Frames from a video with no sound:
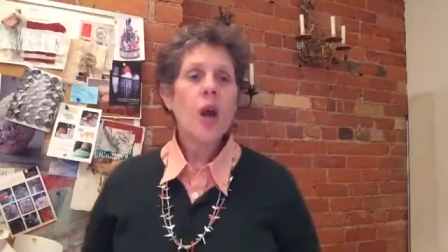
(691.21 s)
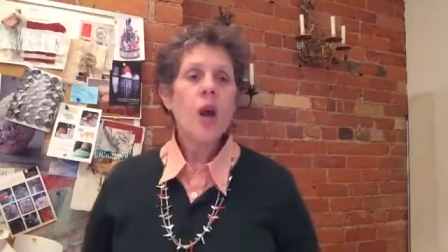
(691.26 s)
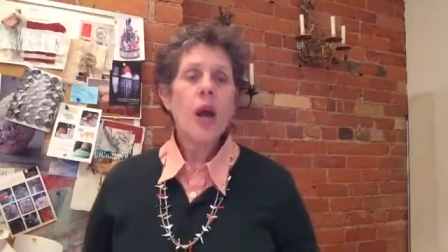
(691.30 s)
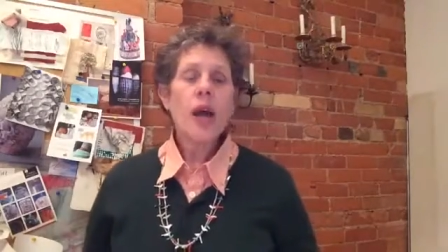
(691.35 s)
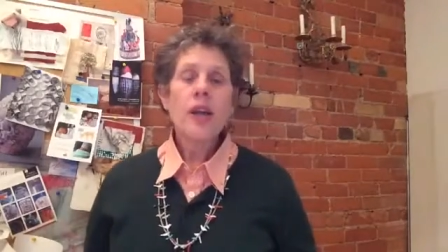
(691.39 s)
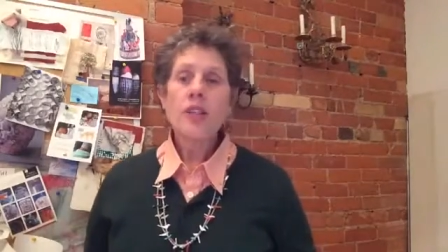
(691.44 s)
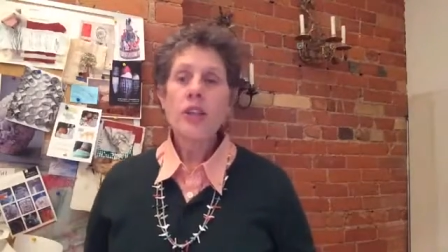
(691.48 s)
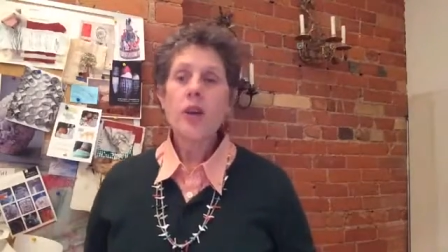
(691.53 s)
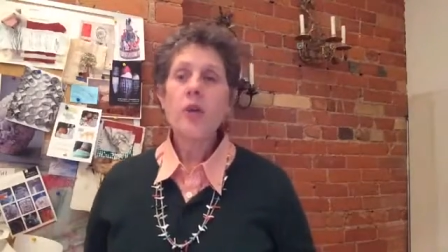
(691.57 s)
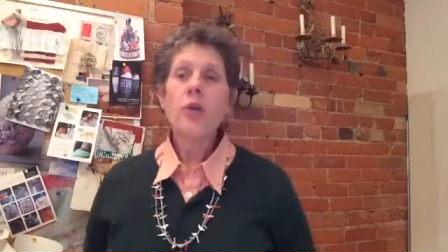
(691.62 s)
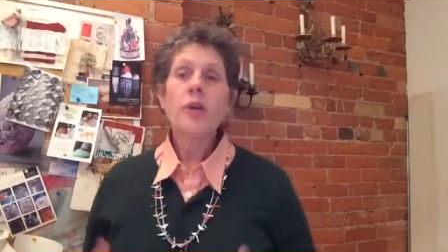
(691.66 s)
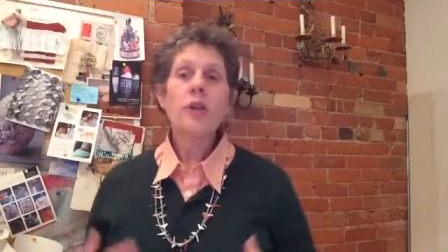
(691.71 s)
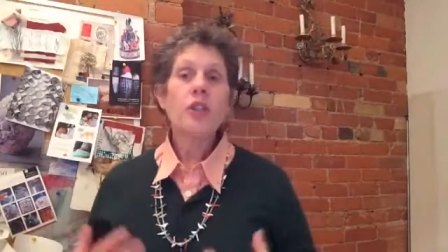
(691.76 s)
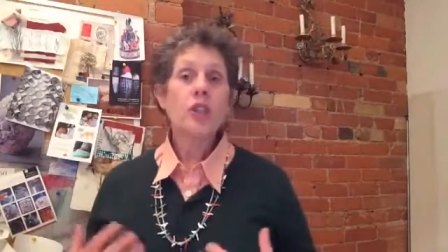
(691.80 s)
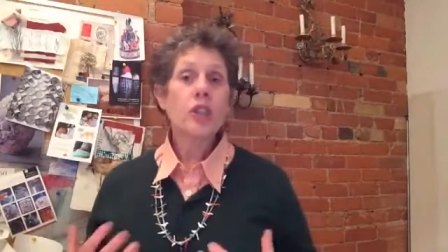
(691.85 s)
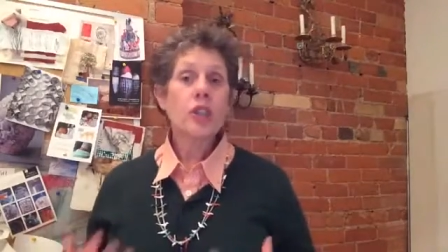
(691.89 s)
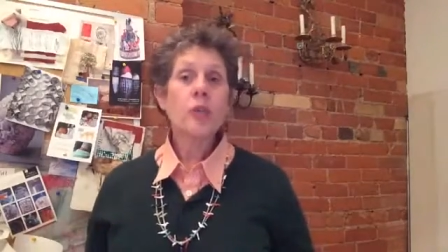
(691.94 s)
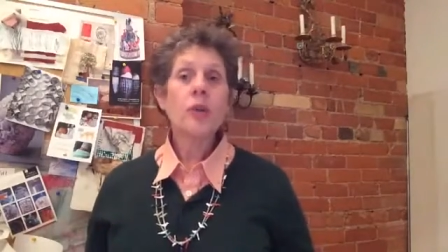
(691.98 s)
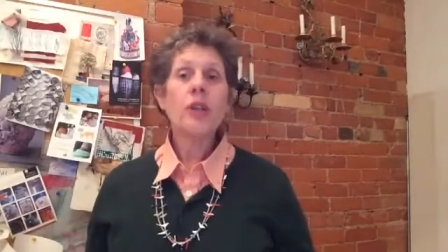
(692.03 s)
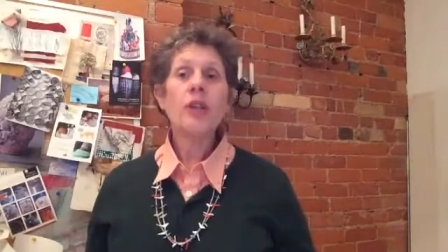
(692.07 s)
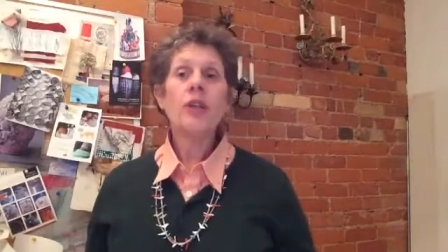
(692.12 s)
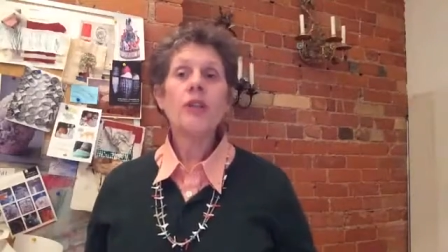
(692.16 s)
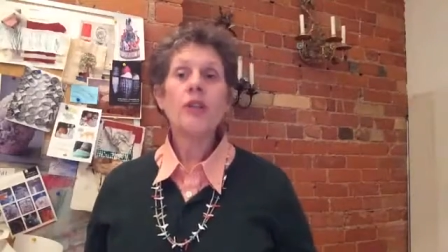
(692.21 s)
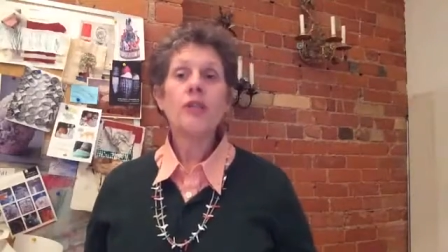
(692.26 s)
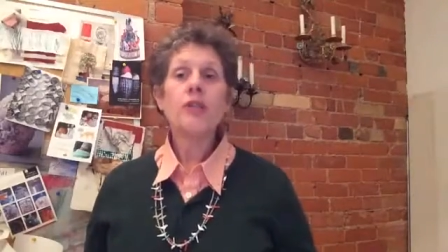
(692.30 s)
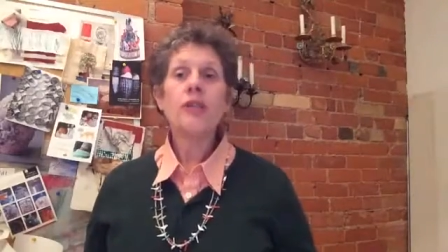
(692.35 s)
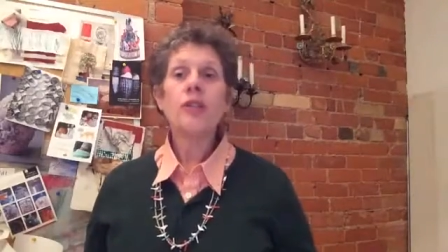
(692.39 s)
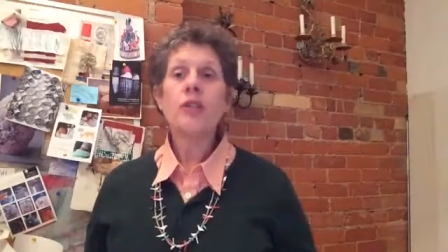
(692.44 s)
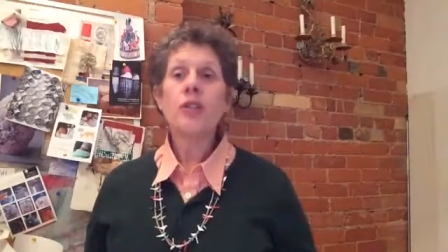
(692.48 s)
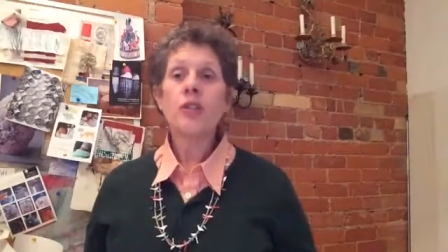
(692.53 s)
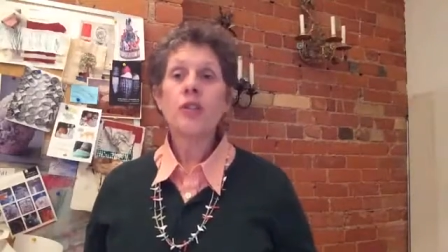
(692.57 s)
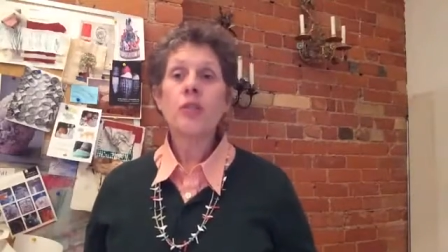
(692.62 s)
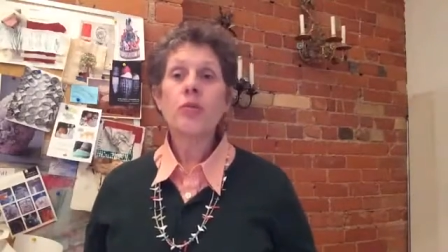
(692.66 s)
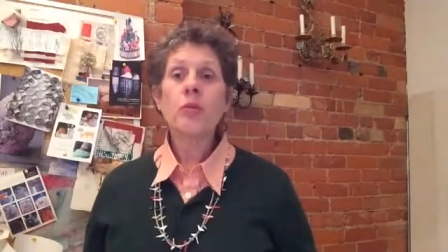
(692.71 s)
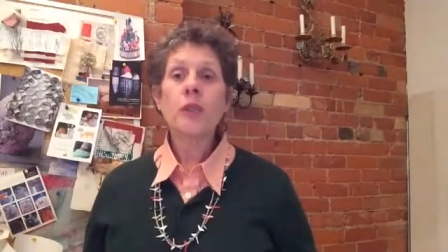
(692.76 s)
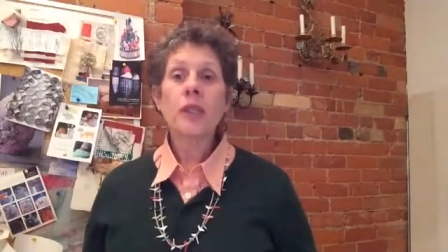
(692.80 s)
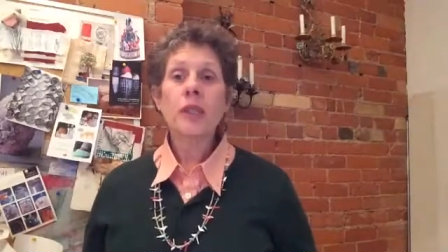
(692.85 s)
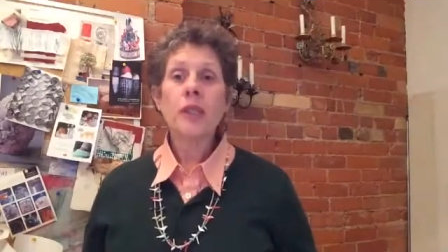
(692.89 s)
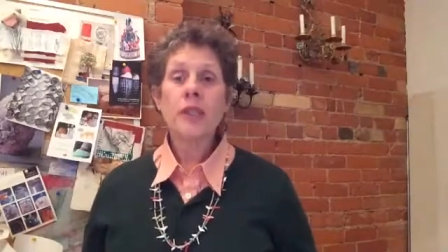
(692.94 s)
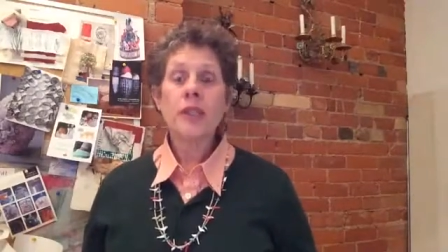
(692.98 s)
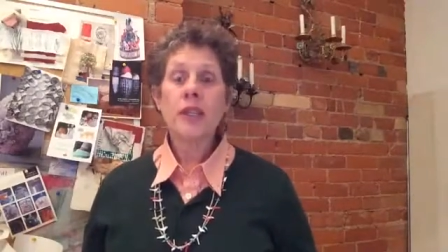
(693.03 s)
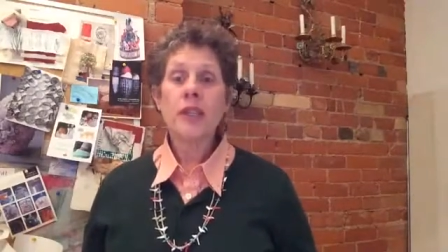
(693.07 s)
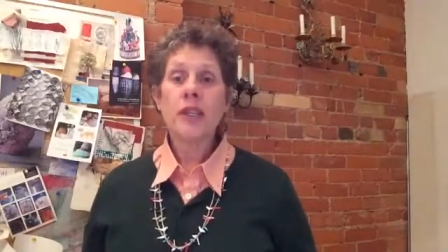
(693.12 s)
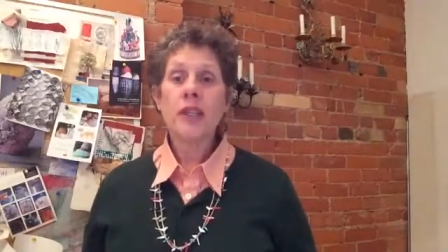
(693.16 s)
So chewing your food is really
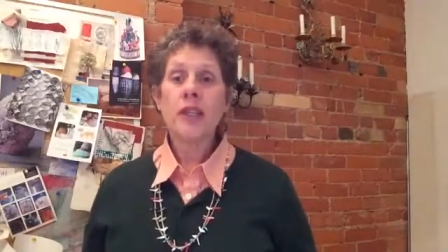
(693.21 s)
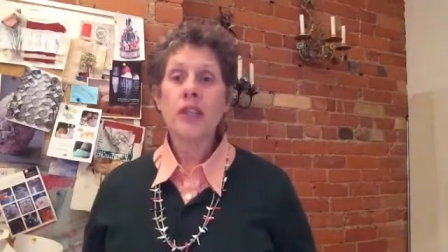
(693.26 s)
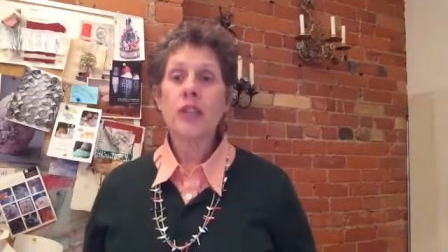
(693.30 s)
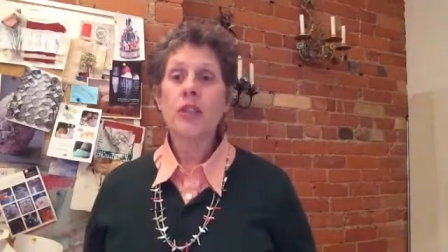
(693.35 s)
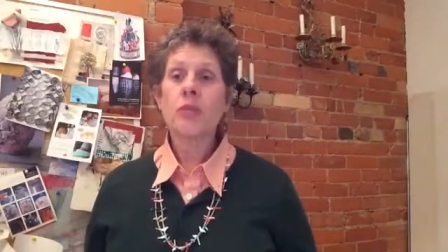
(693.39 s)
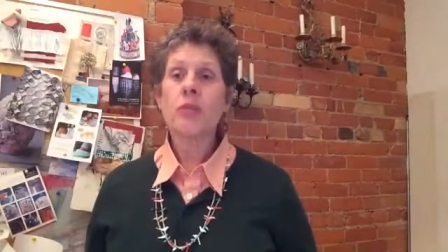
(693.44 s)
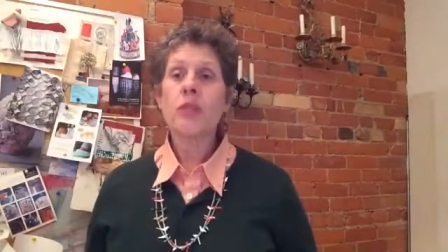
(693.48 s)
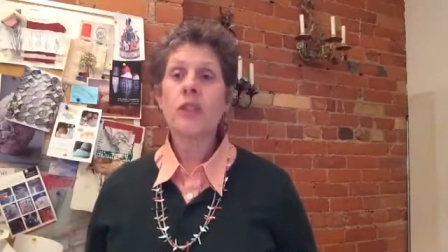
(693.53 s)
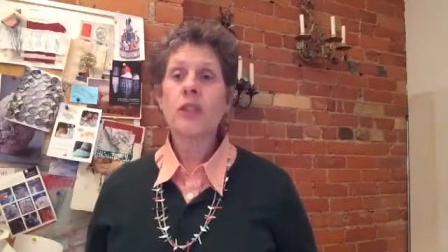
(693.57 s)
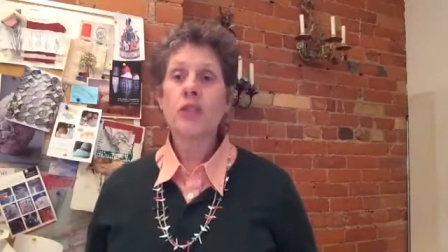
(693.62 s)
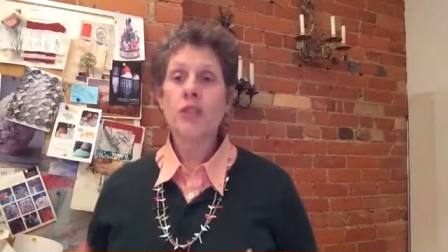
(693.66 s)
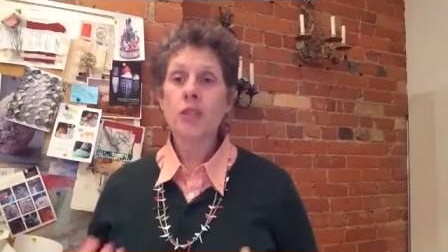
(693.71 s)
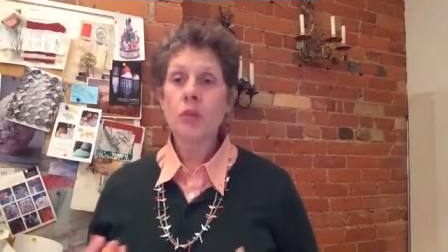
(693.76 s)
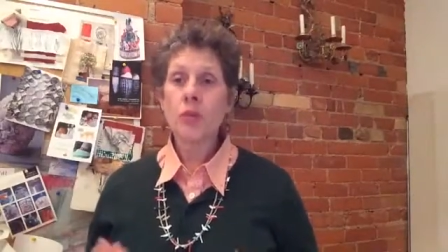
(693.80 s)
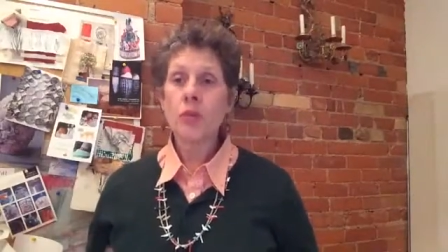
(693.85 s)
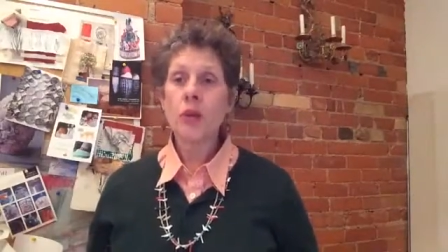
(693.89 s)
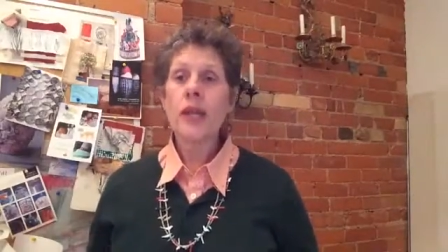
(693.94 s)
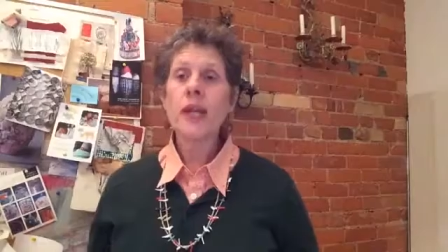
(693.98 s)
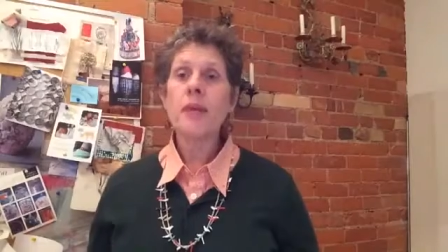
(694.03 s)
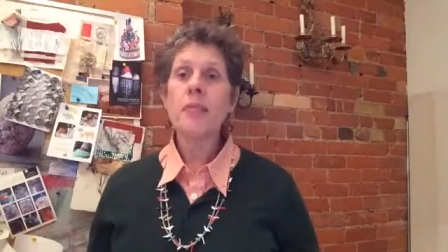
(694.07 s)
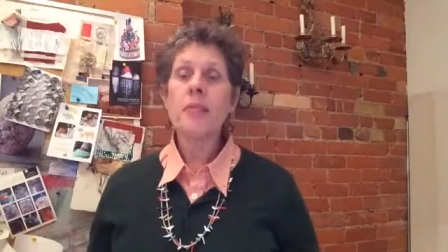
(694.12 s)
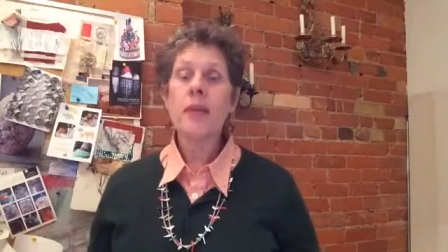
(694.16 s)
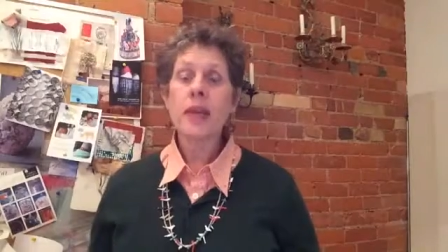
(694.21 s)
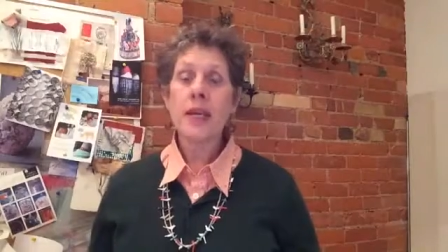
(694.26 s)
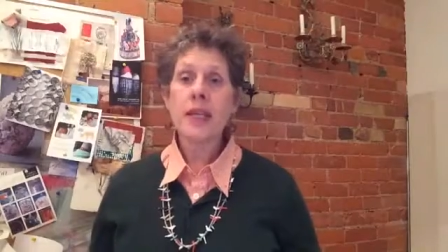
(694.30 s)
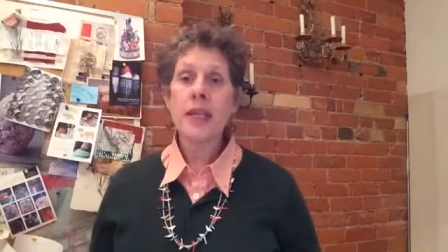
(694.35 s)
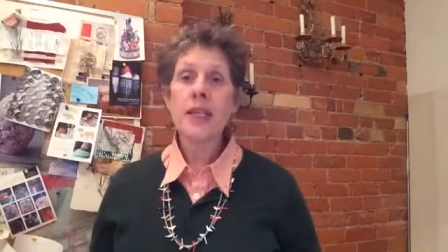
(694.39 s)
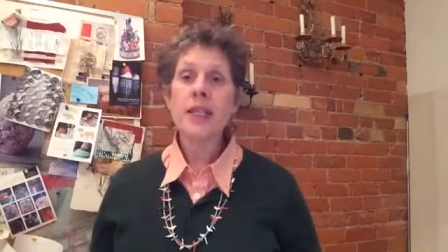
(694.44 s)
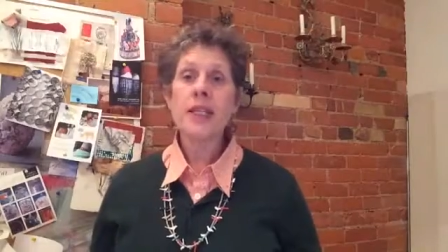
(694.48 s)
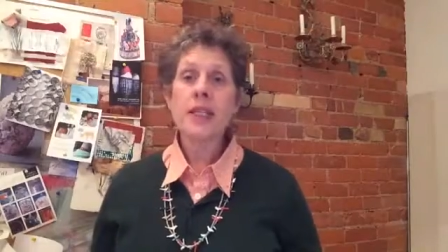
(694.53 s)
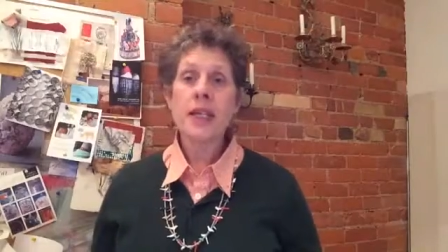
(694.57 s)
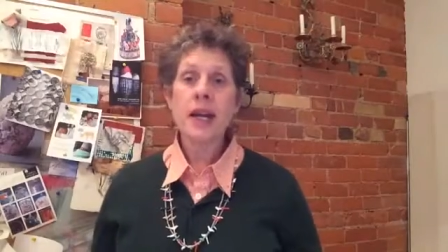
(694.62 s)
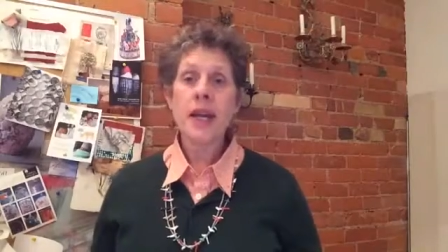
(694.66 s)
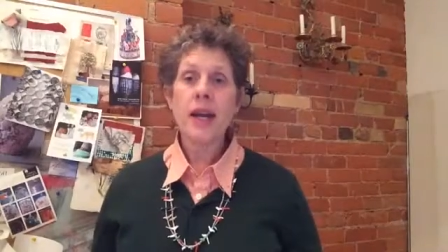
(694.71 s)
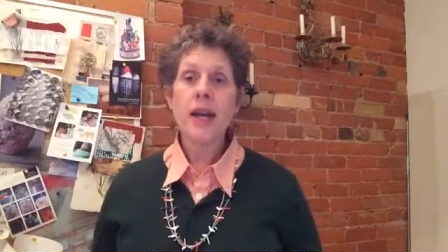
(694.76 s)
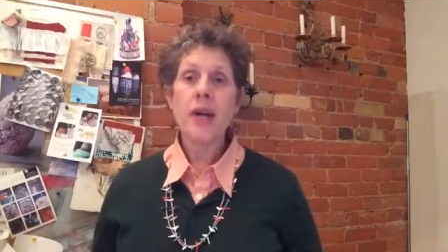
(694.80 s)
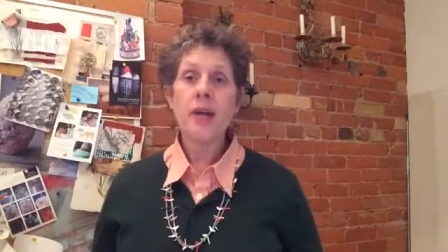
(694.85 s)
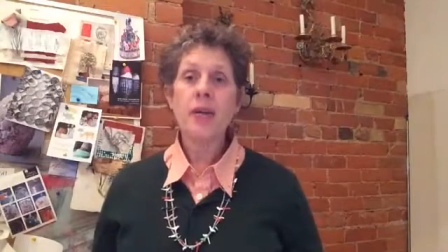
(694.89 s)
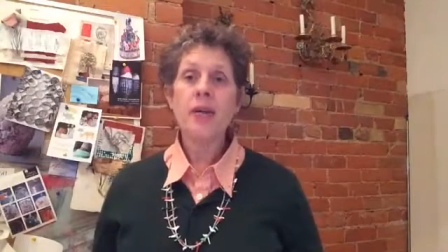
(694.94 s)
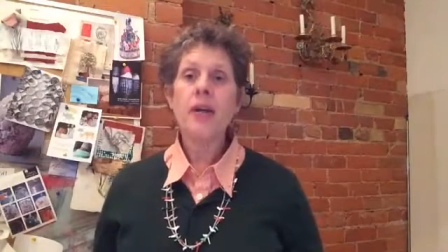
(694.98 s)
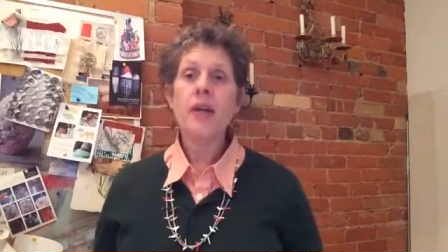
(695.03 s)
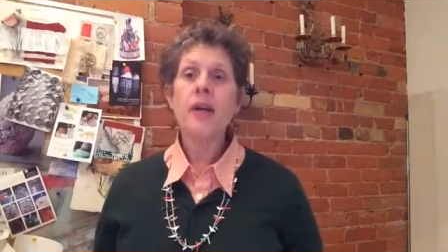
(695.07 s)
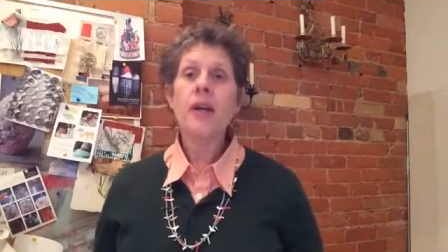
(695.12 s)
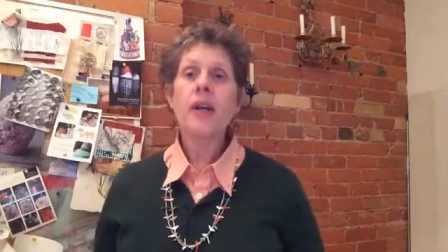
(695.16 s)
essential because you're breaking
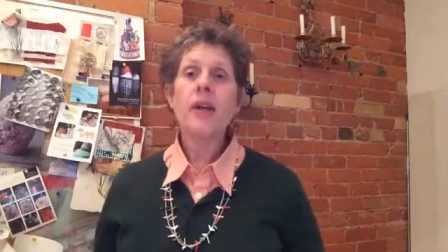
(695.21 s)
down